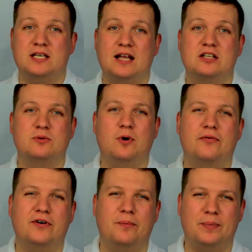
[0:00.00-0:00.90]
tend to
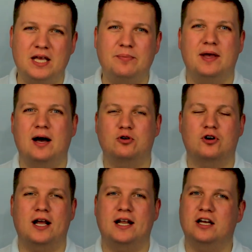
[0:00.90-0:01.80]
offer PPL
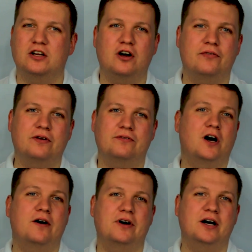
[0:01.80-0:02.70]
training and nothing
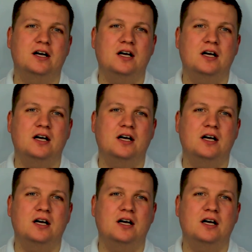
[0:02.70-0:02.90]
further,